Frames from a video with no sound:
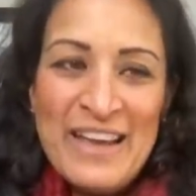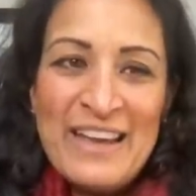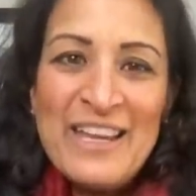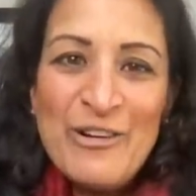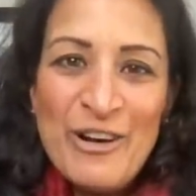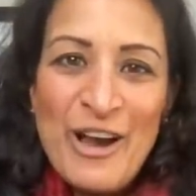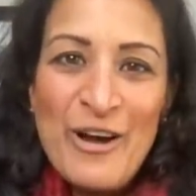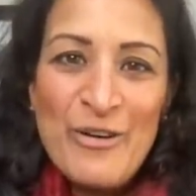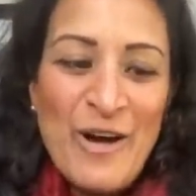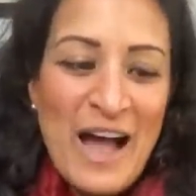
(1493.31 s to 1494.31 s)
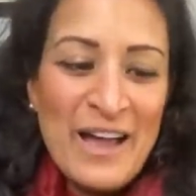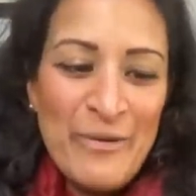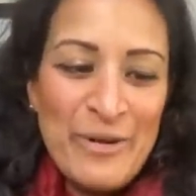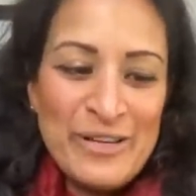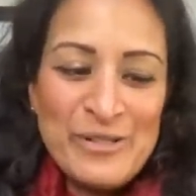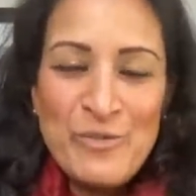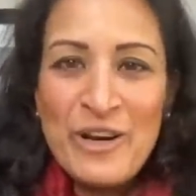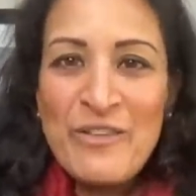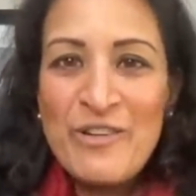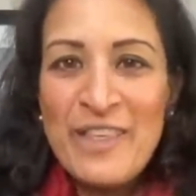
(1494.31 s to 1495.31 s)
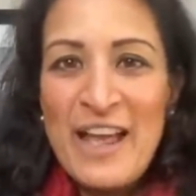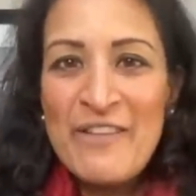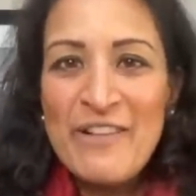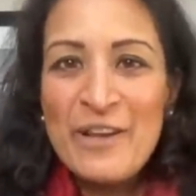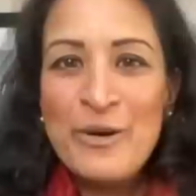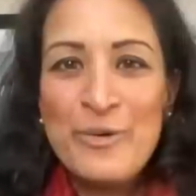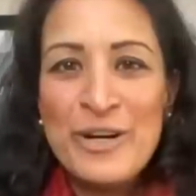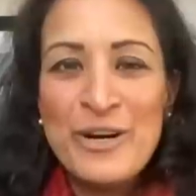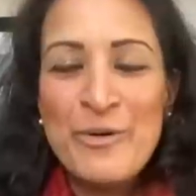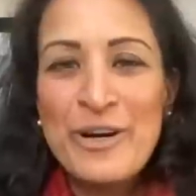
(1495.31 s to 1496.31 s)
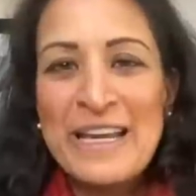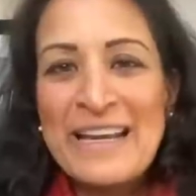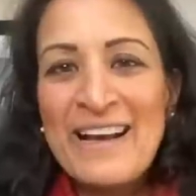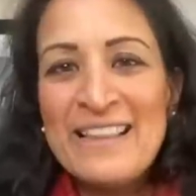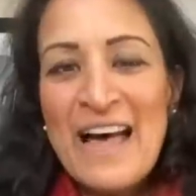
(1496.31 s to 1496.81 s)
A year ago, I was working for the NFL Network, working